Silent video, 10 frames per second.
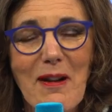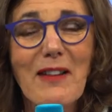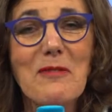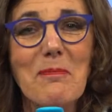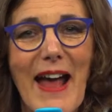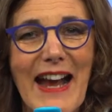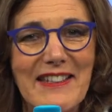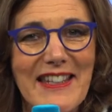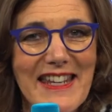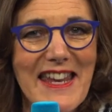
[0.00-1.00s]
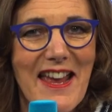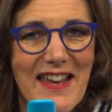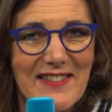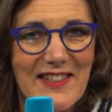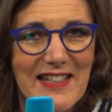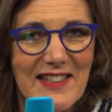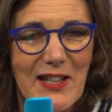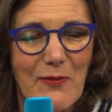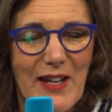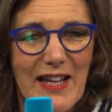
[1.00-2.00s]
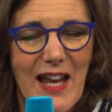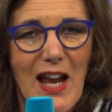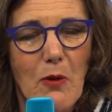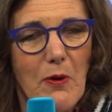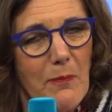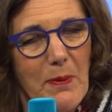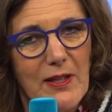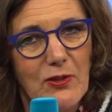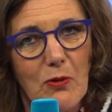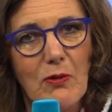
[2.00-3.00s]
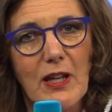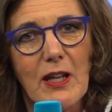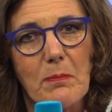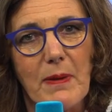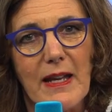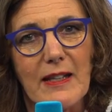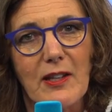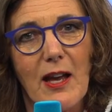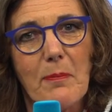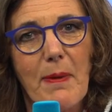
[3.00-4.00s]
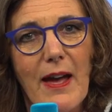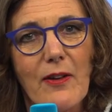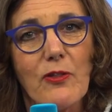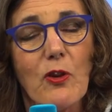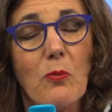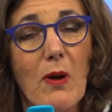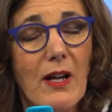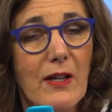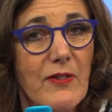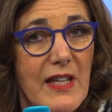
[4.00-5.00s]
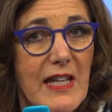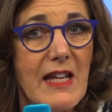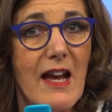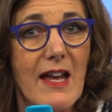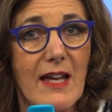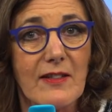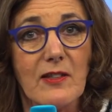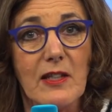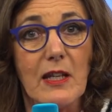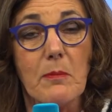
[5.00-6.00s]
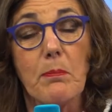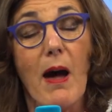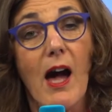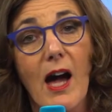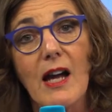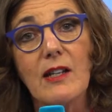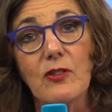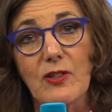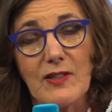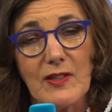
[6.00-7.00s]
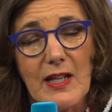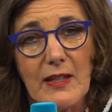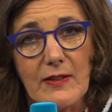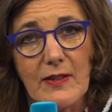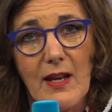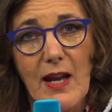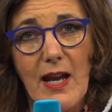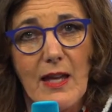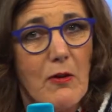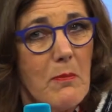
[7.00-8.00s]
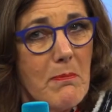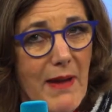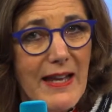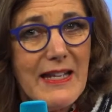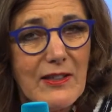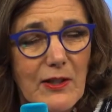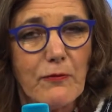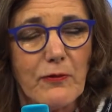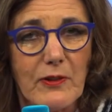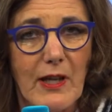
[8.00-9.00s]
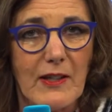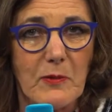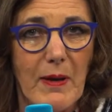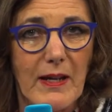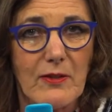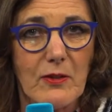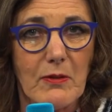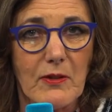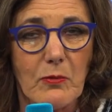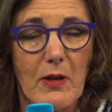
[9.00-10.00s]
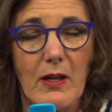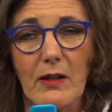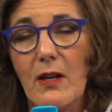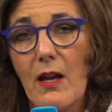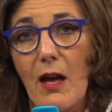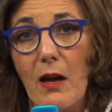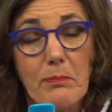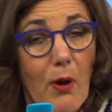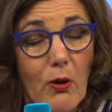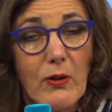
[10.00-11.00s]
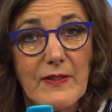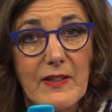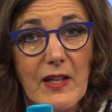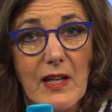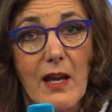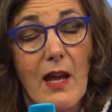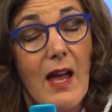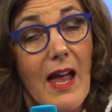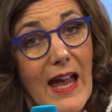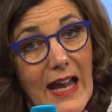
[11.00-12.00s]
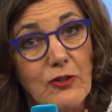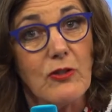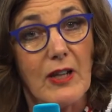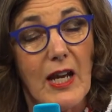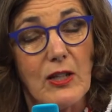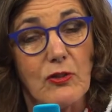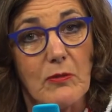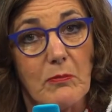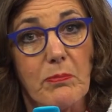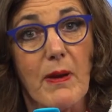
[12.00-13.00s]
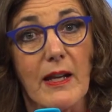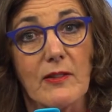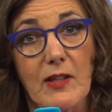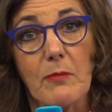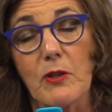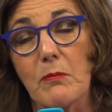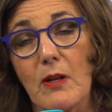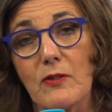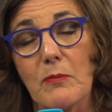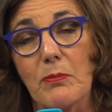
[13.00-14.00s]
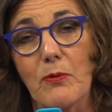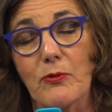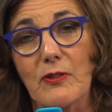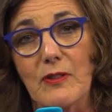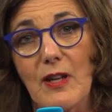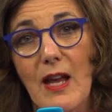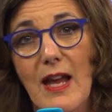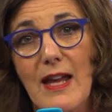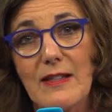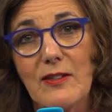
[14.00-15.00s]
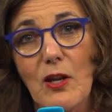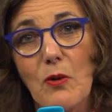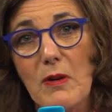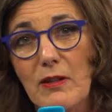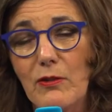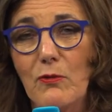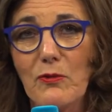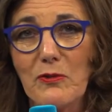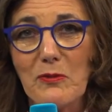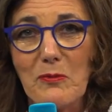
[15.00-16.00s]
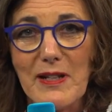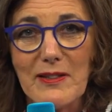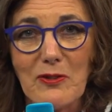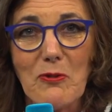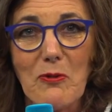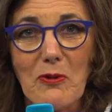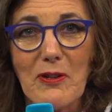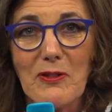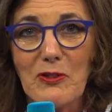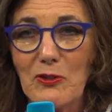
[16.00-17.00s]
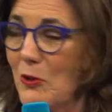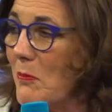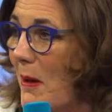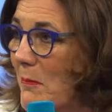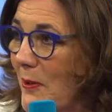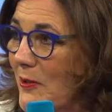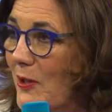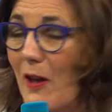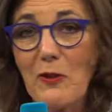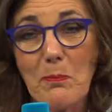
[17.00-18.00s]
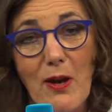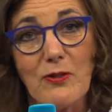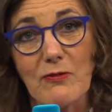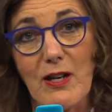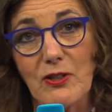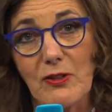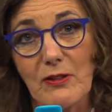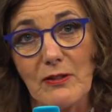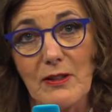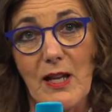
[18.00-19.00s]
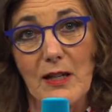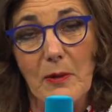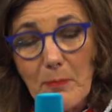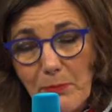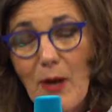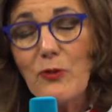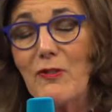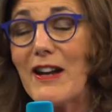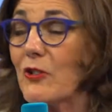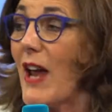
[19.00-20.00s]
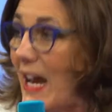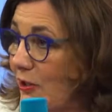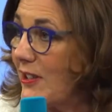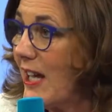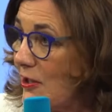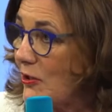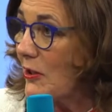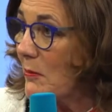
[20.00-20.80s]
Welcome back to EASD TV. We've been talking a bit about the work of the EASD behind the scenes. There are many different aspects to its work, policy, education being some of the most important. So we thought that we'd talk to two members of the postgraduate education